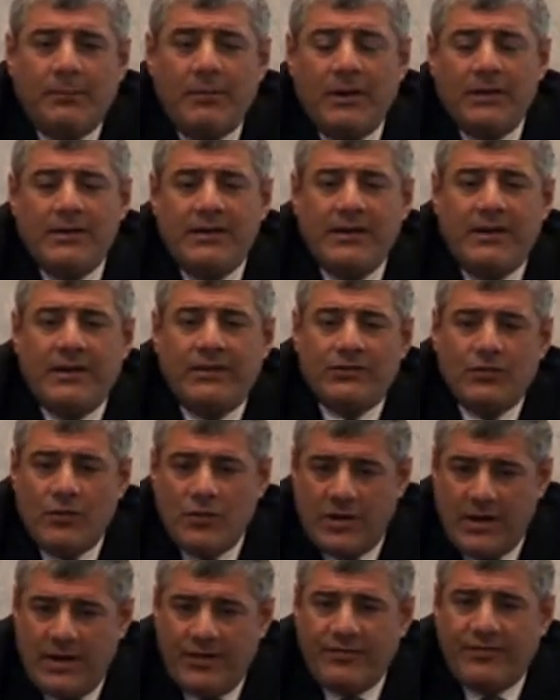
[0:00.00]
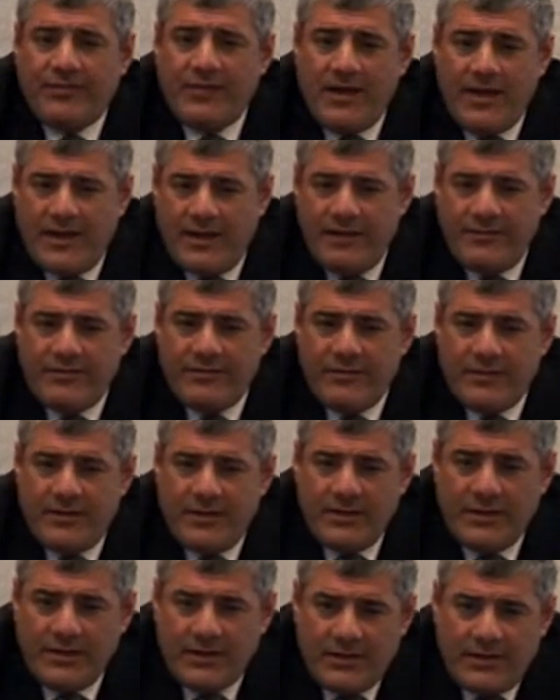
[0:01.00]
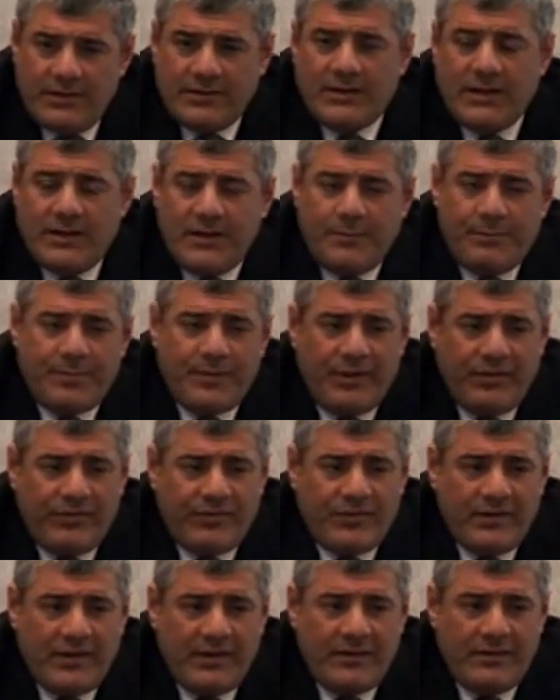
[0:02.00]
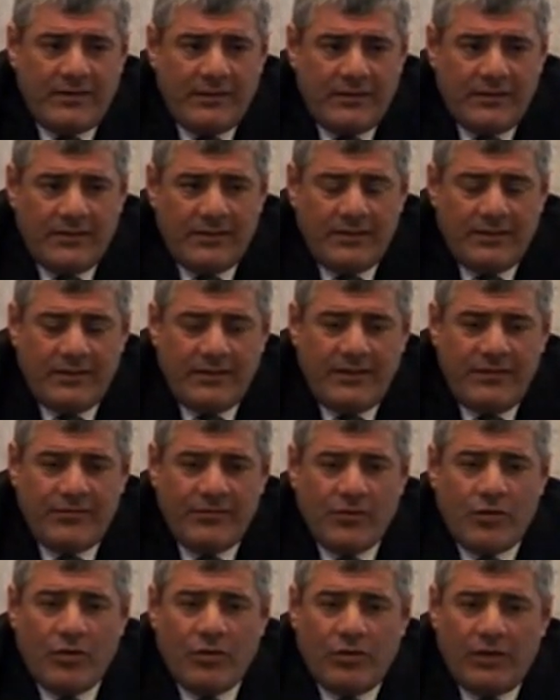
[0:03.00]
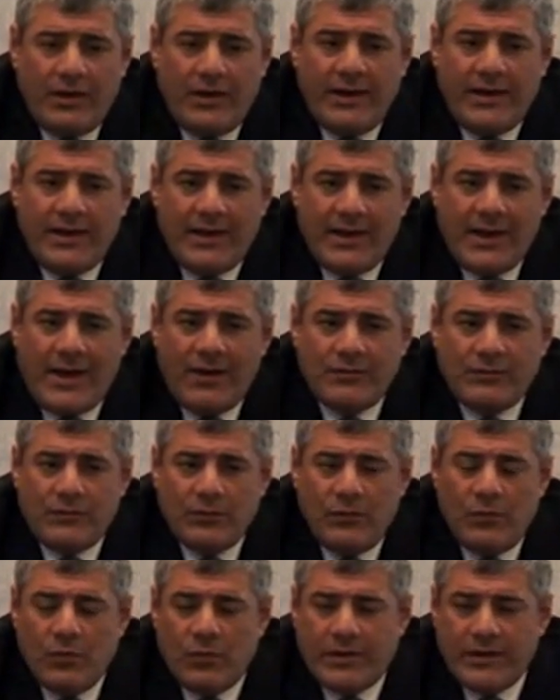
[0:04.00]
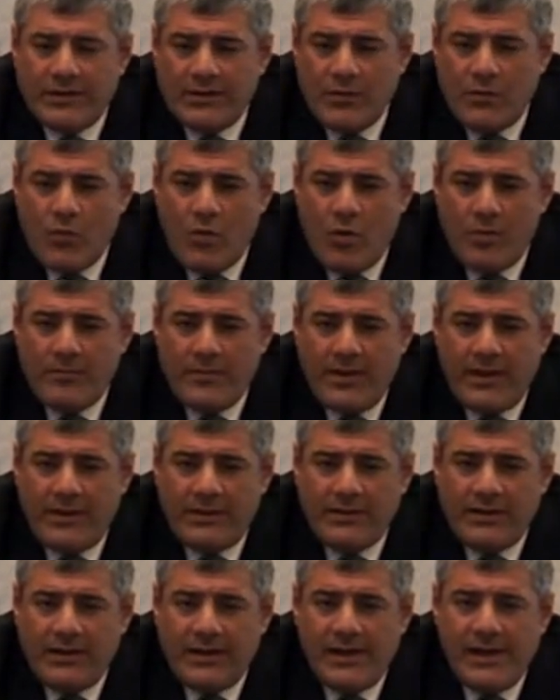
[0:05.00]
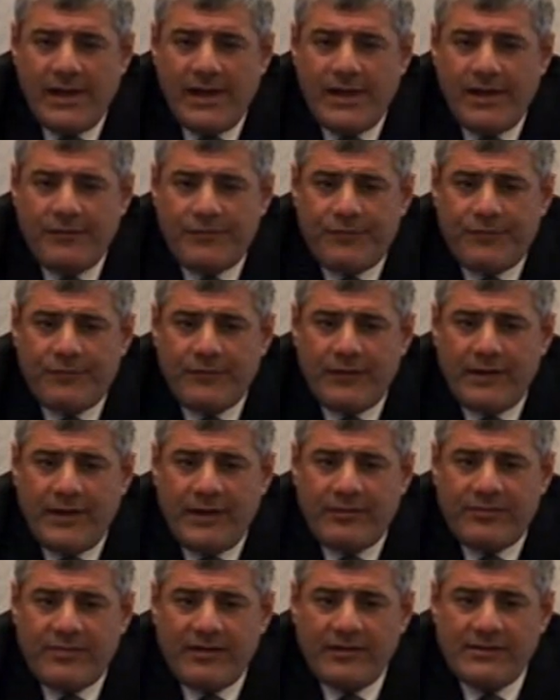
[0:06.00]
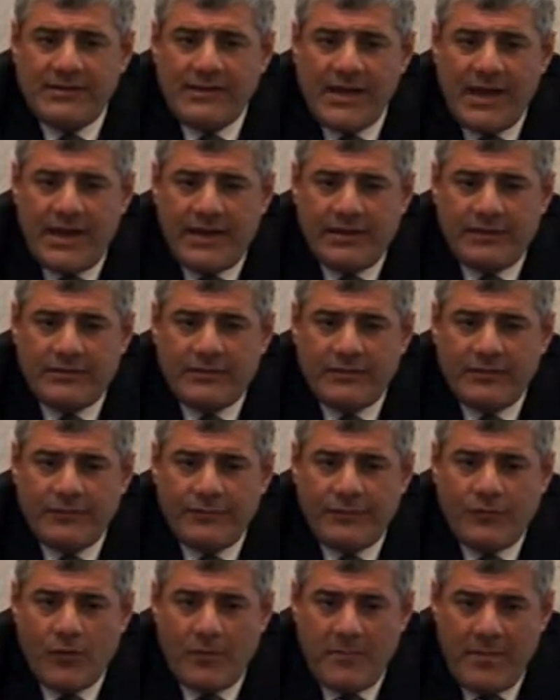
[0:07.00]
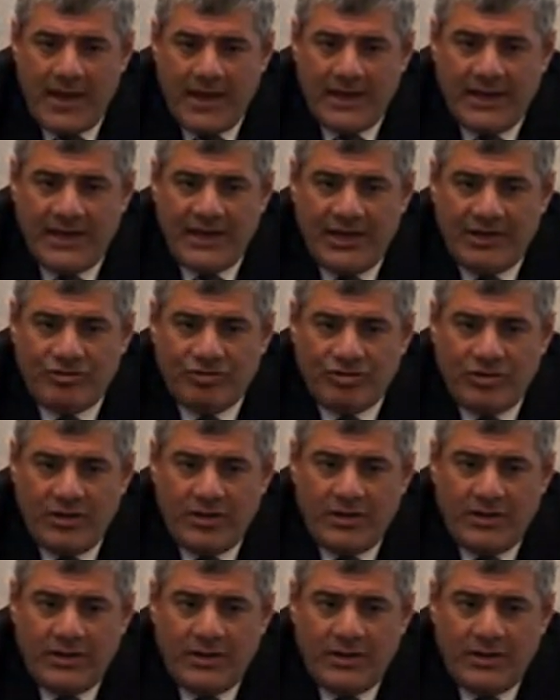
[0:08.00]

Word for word: But the Torah says that a person is only allowed to look at a woman if it's a date for marriage.